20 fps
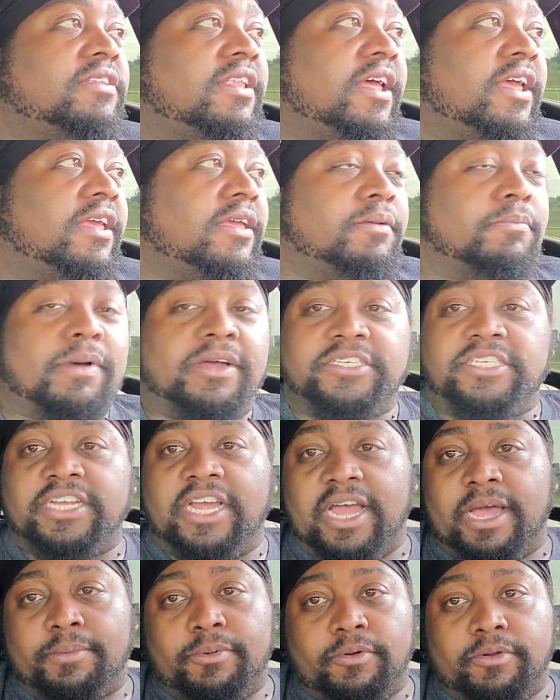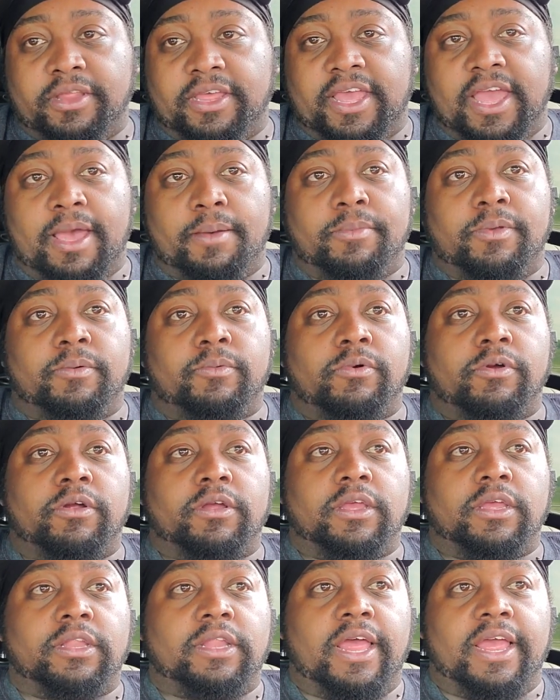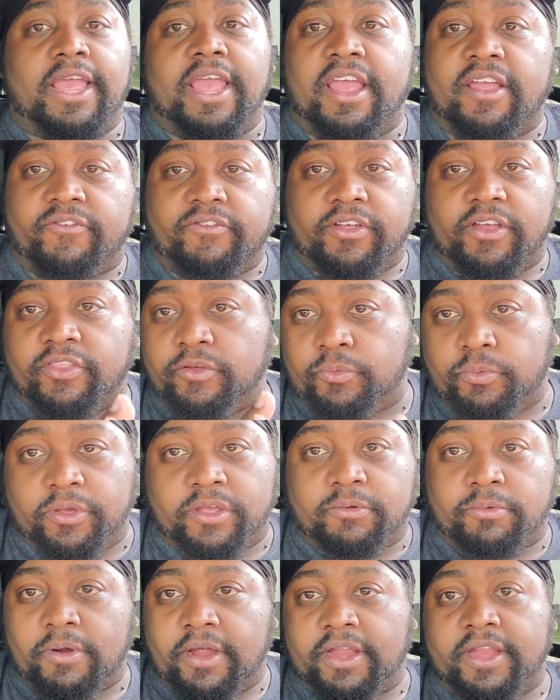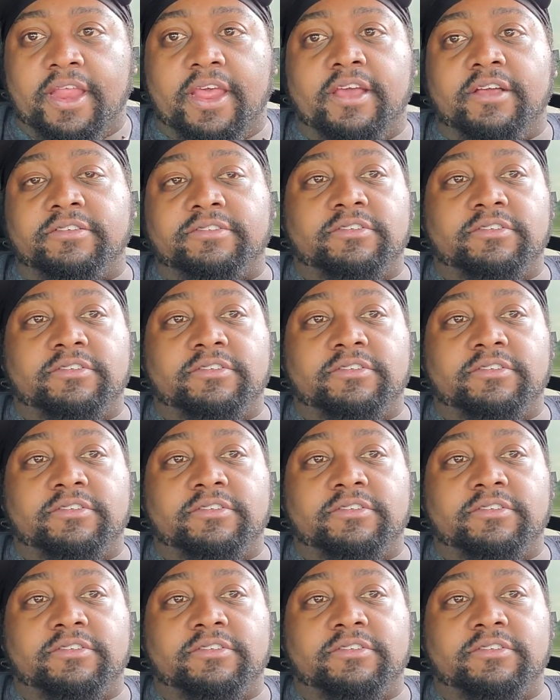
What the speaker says: like my job only got me working like every other week right now.